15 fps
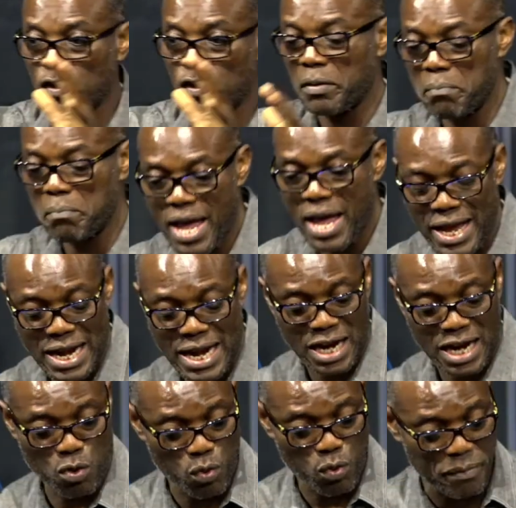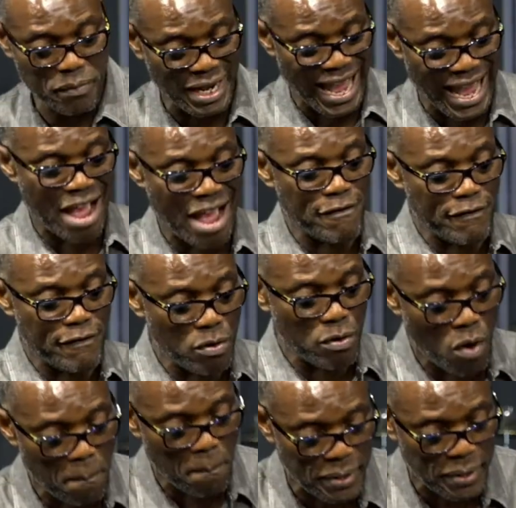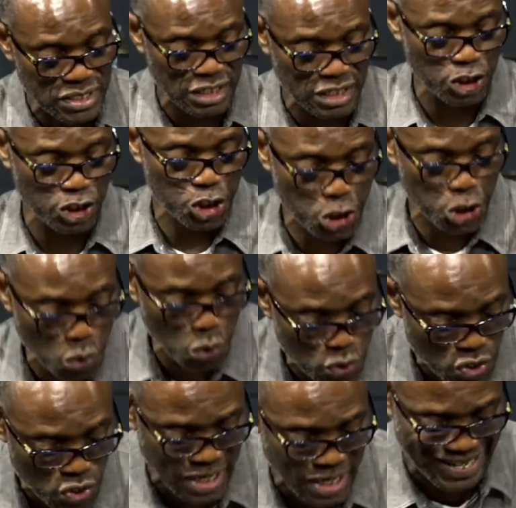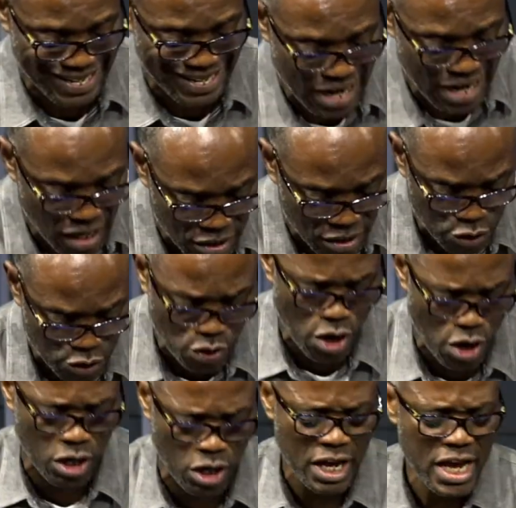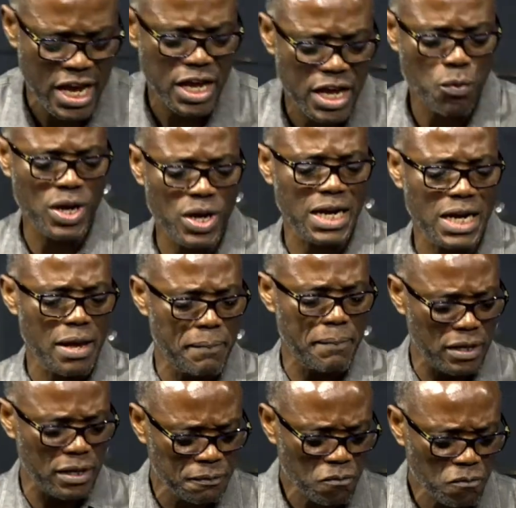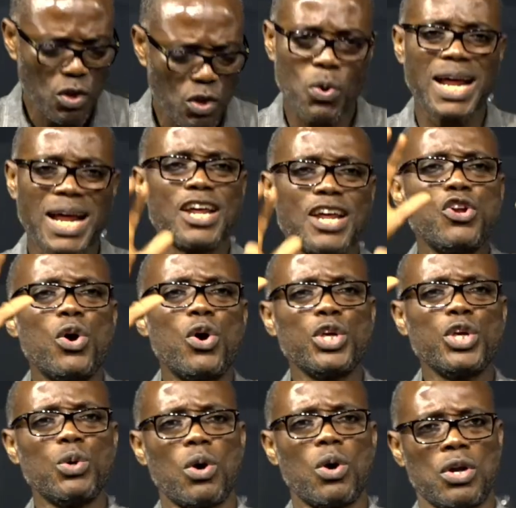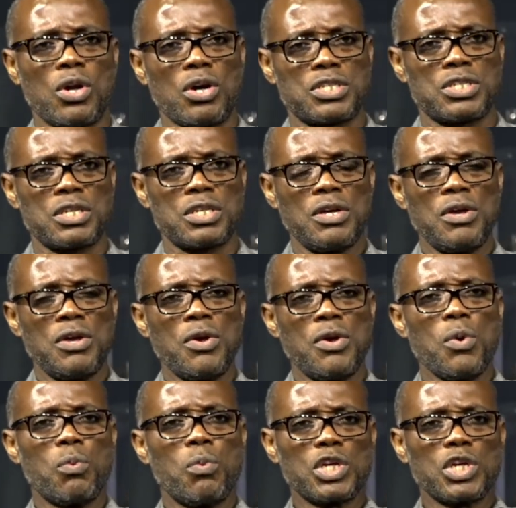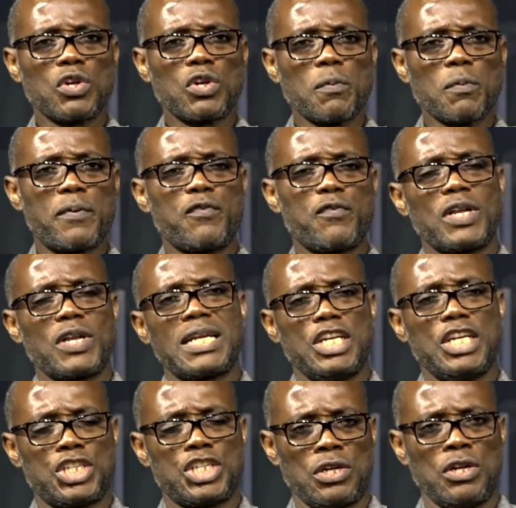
the men and the women, every one person, the children, the girls, O God, whether they know you or not. We just want to pray for that nation.